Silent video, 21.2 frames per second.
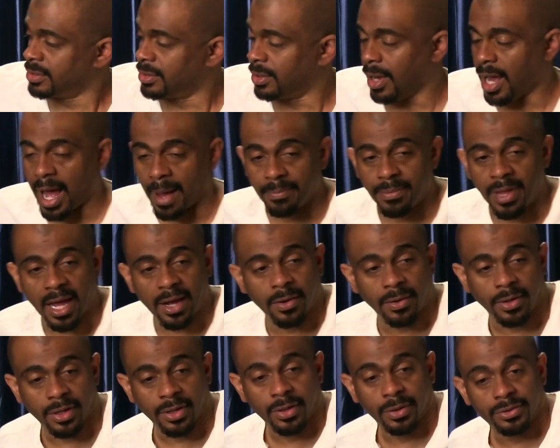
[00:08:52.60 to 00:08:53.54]
So I'm
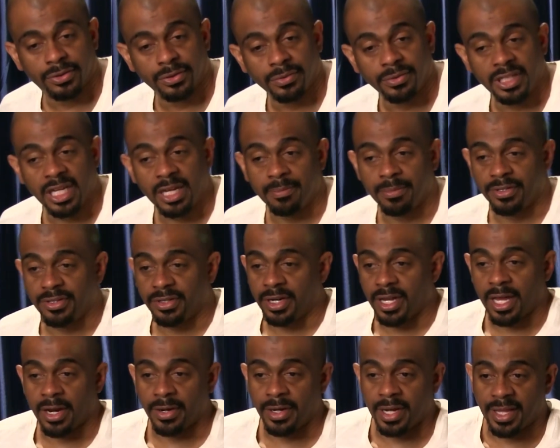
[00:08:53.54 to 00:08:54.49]
not going to go too deep into
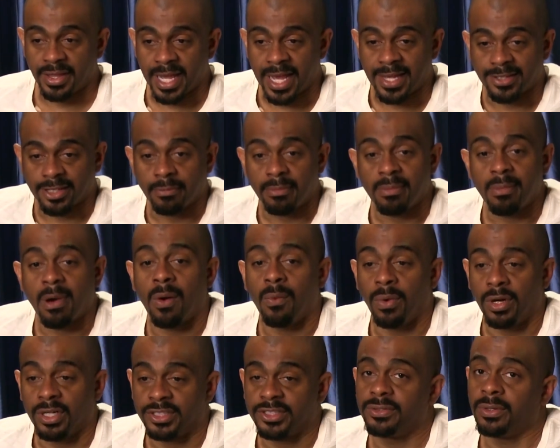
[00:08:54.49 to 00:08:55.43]
the internet. That's going to be my
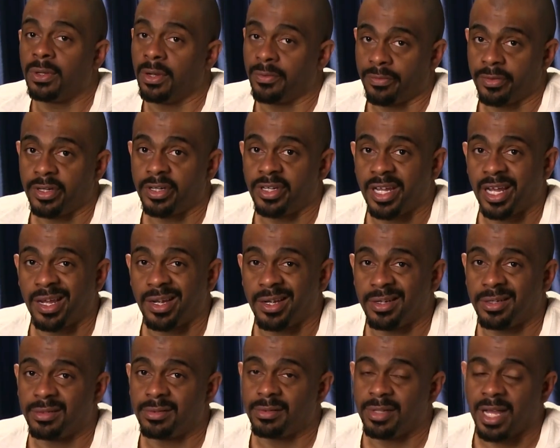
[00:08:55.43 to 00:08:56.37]
one story for
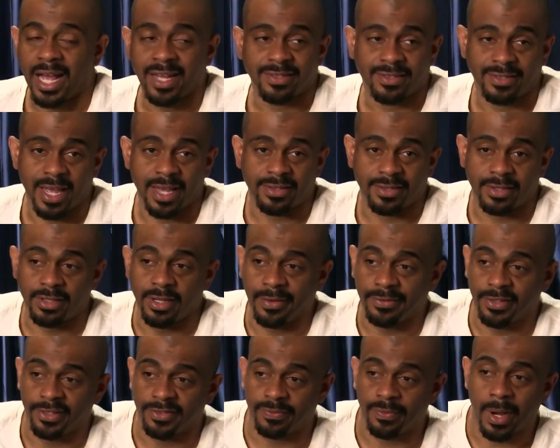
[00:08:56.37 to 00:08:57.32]
today. That's
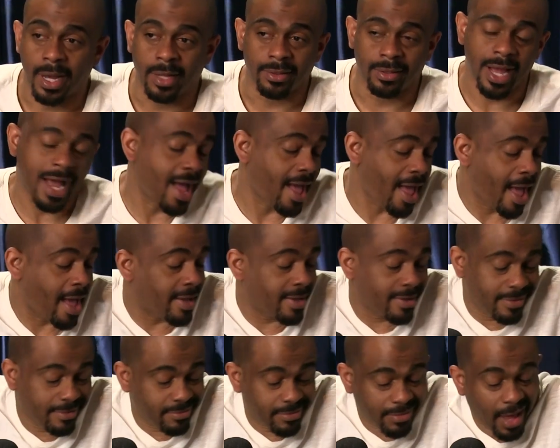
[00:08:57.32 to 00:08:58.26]
enough to swallow.
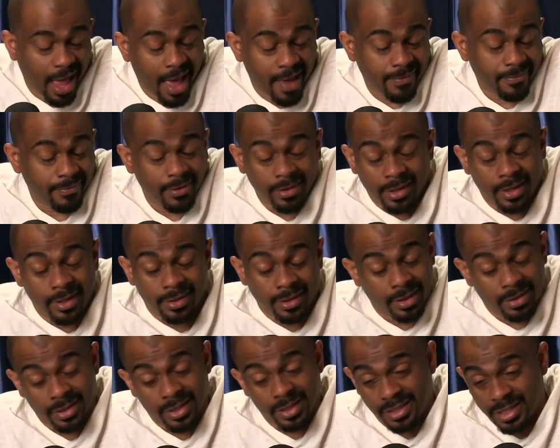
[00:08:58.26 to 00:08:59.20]
I really
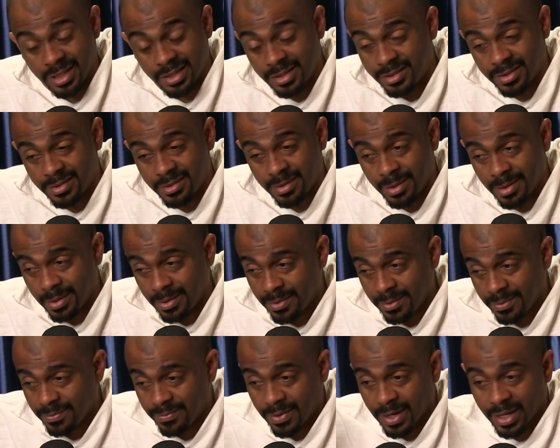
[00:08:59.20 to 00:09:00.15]
literally just
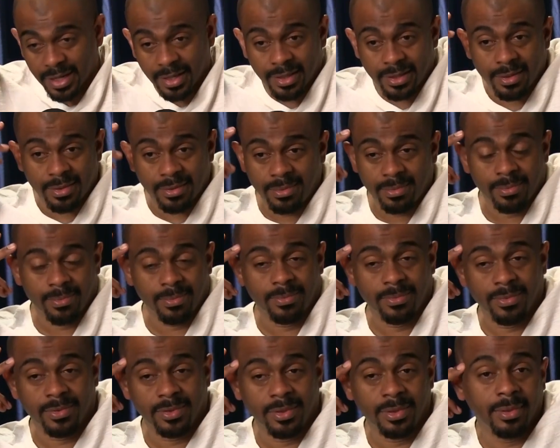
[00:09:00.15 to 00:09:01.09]
fucking
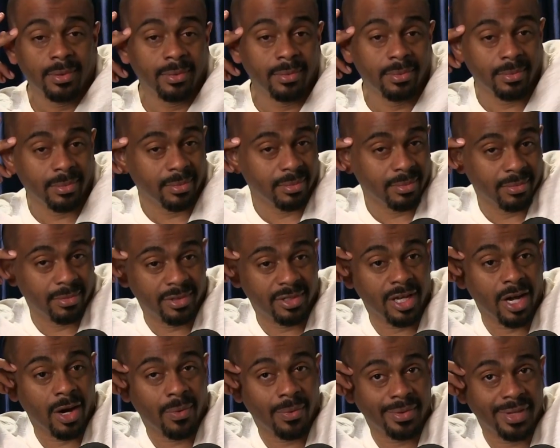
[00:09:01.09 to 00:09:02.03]

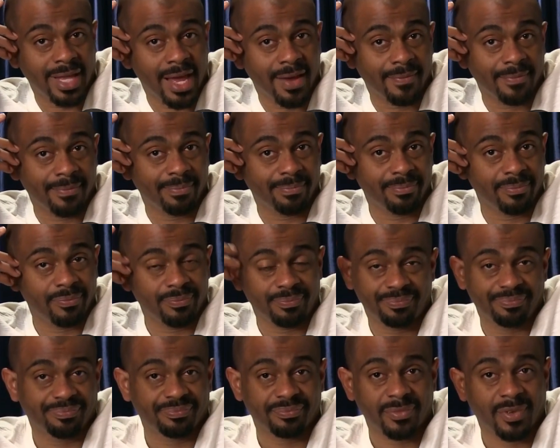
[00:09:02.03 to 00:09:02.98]
dealt with that
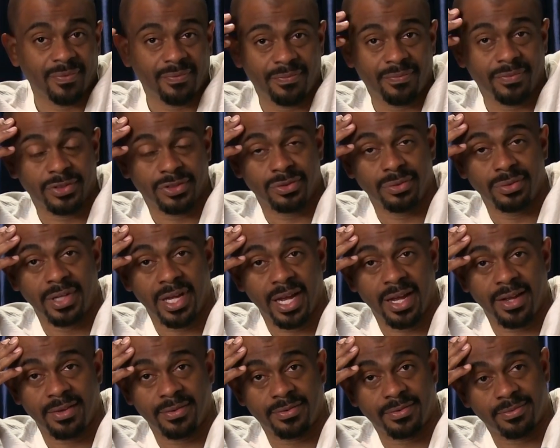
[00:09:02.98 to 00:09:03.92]
for 2
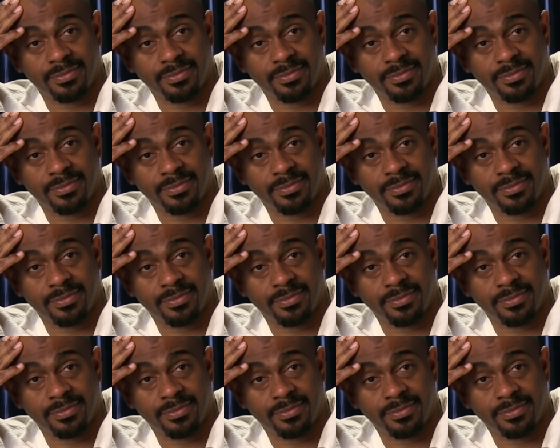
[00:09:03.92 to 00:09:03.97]
days.